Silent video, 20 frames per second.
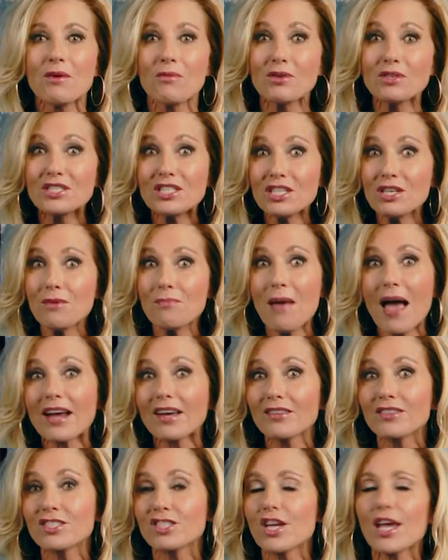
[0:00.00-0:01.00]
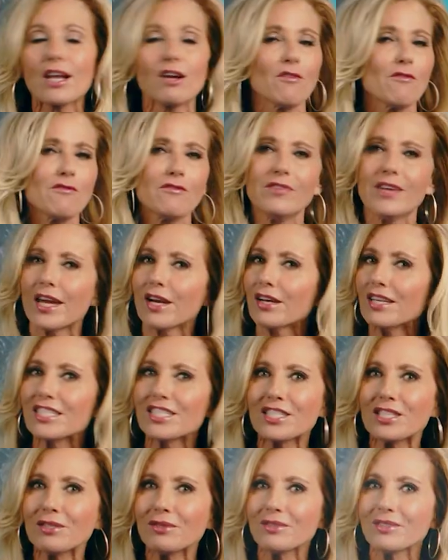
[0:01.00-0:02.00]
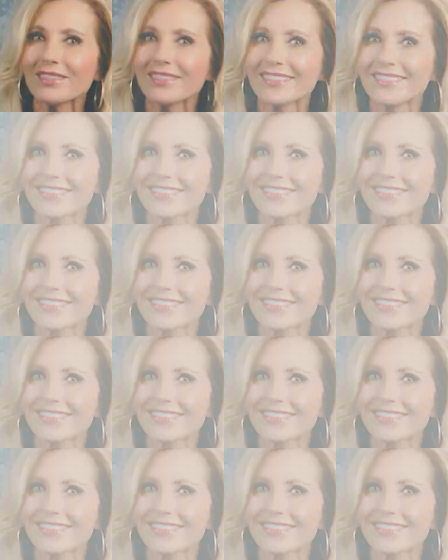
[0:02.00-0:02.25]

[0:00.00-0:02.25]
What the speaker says: We'll see you back on the channel very soon.